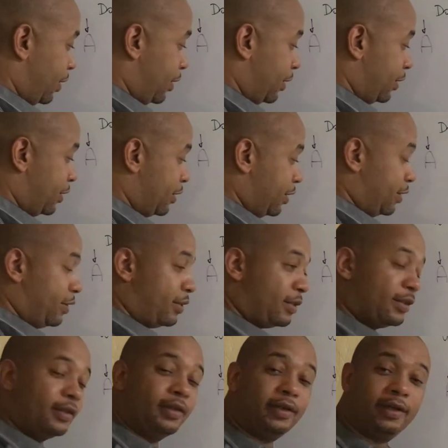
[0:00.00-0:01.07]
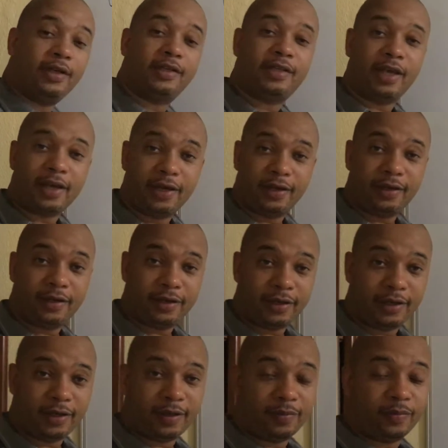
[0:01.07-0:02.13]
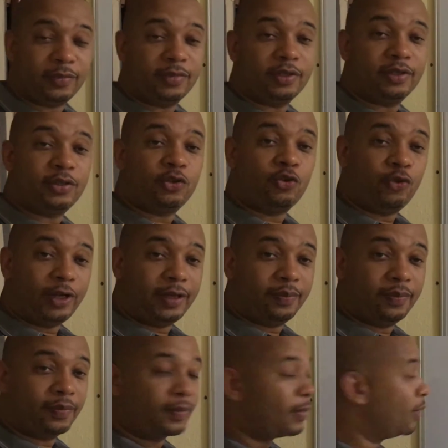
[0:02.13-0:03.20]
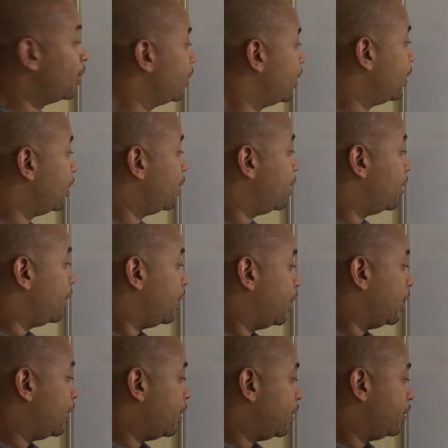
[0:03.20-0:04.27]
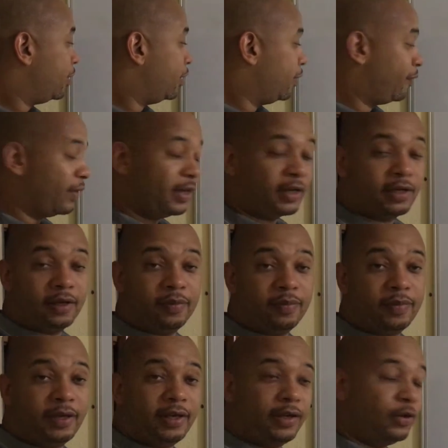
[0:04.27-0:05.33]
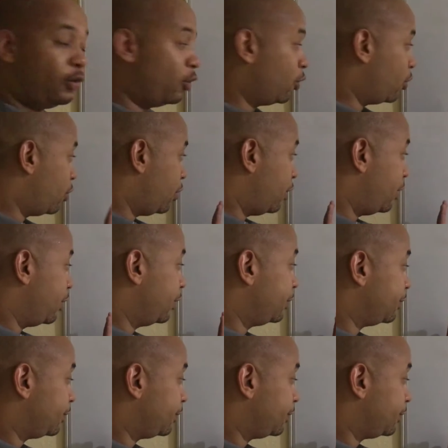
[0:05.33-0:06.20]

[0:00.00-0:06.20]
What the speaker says: And this is a second stream of income in your